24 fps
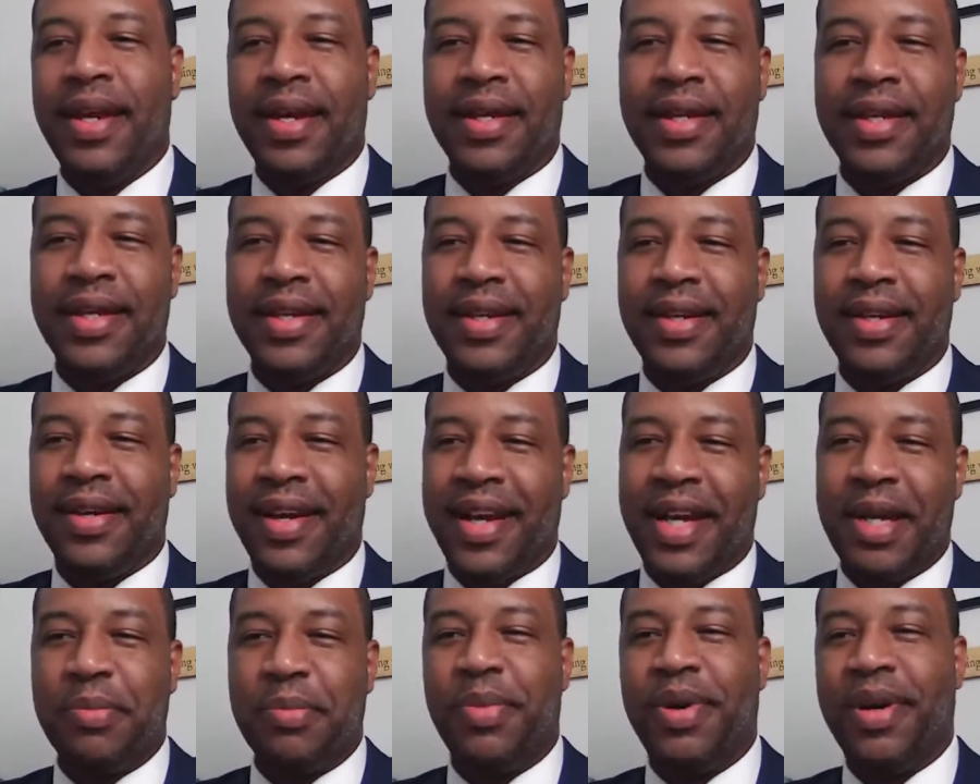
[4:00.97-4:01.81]
Akilia,
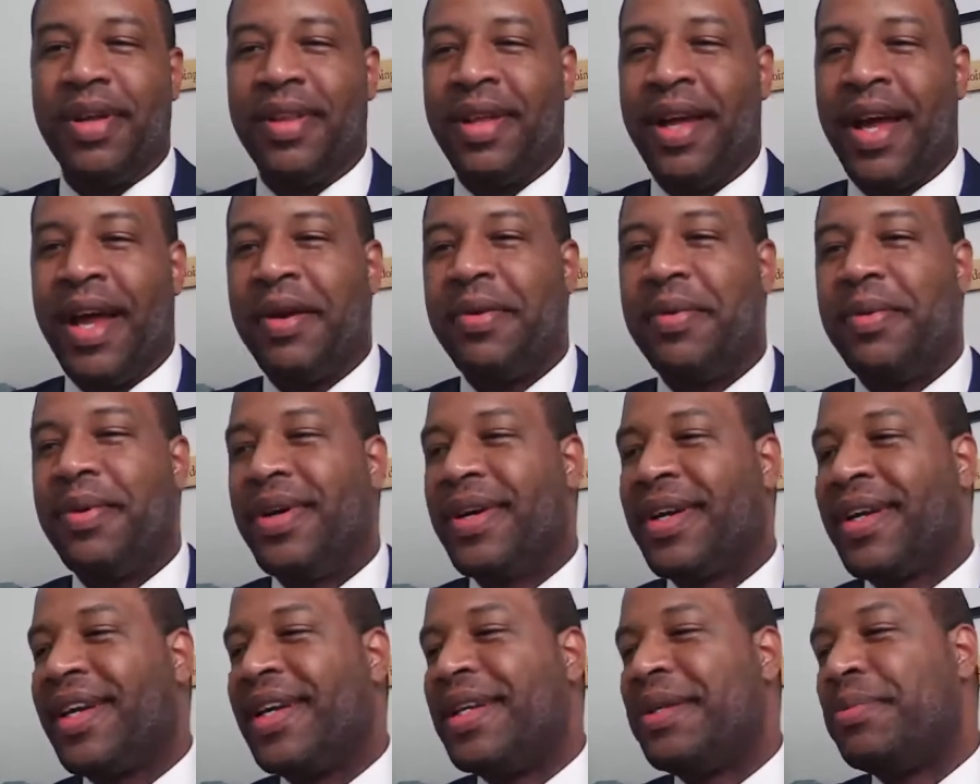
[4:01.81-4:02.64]
hey brother, at
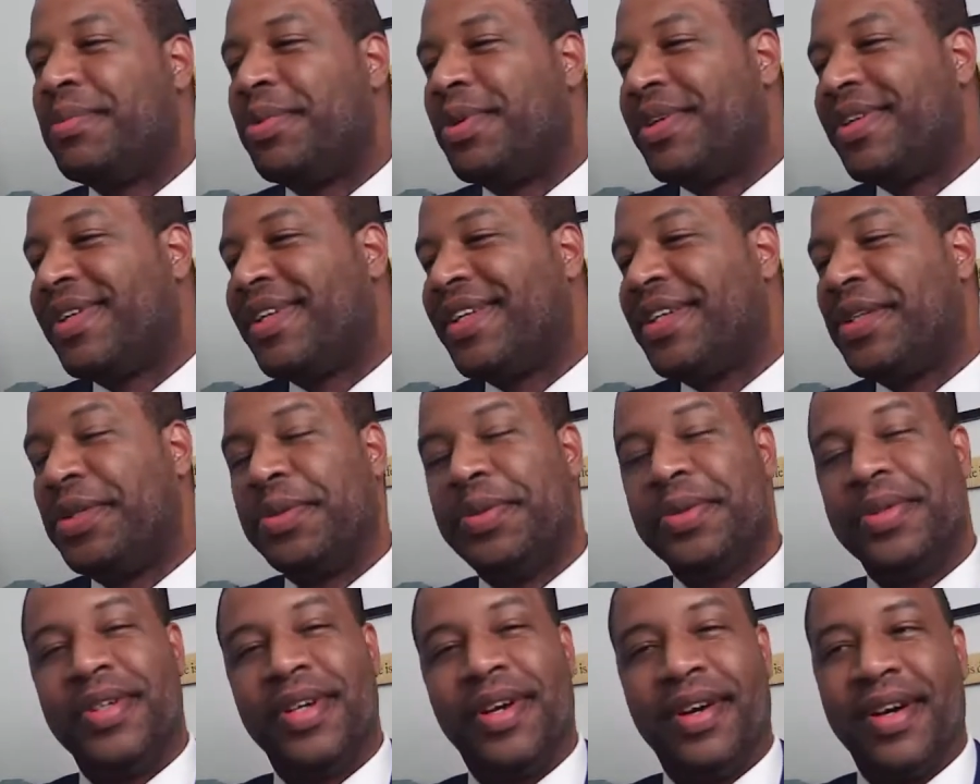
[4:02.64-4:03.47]
work in Brooklyn,
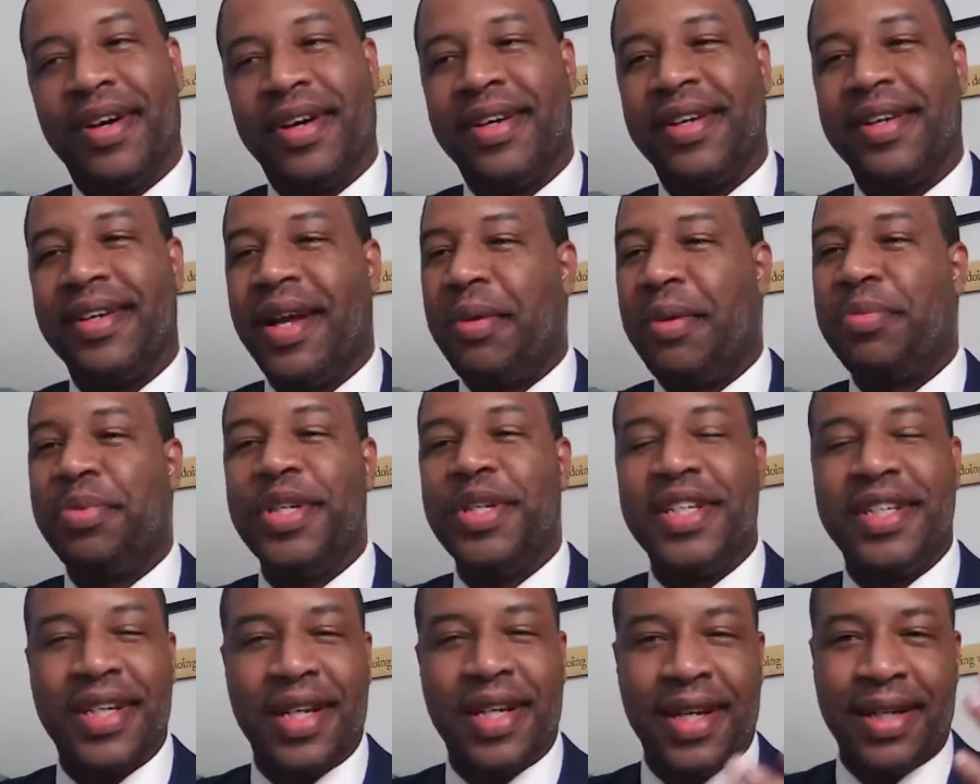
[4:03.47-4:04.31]
New York. I
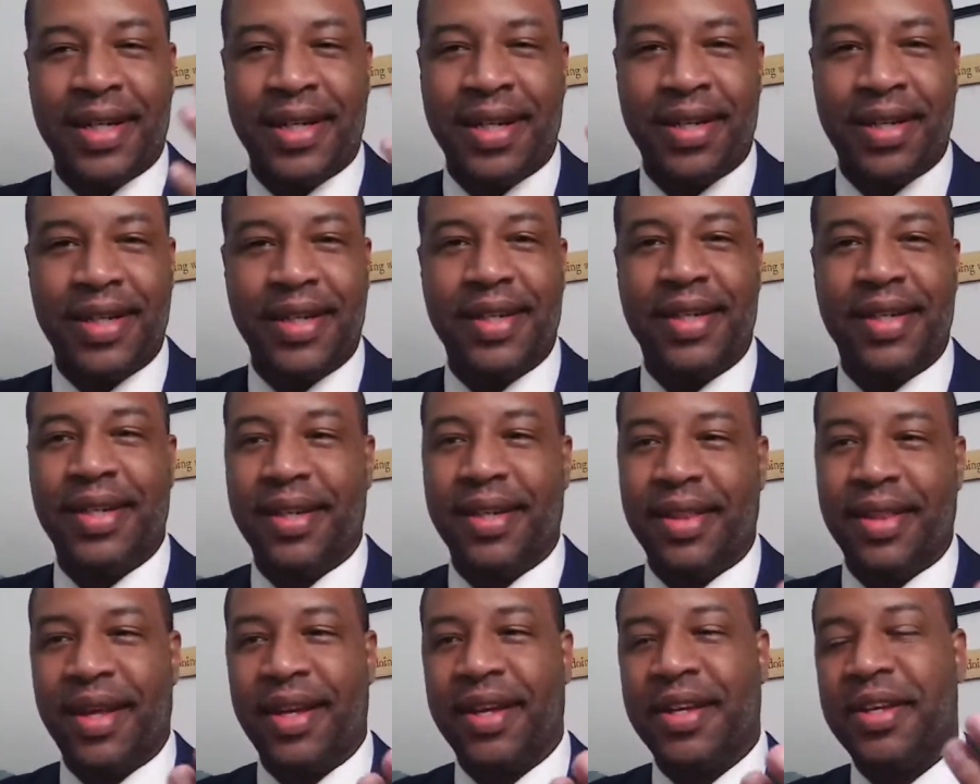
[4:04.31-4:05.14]
appreciate that, Akilia.
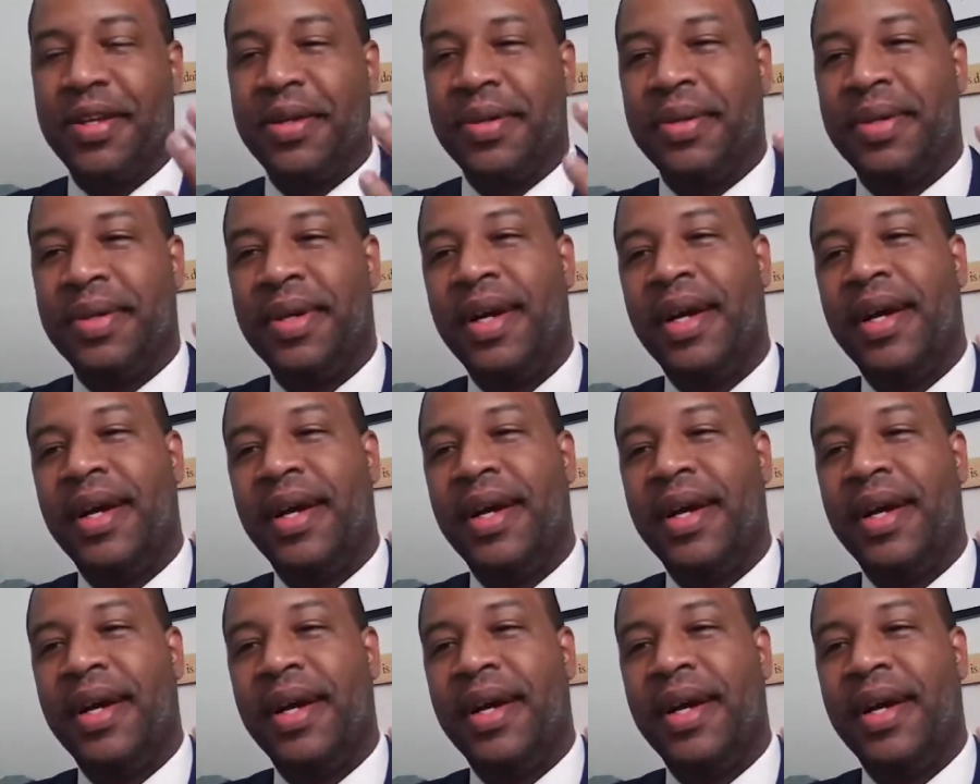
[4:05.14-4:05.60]
Thank you.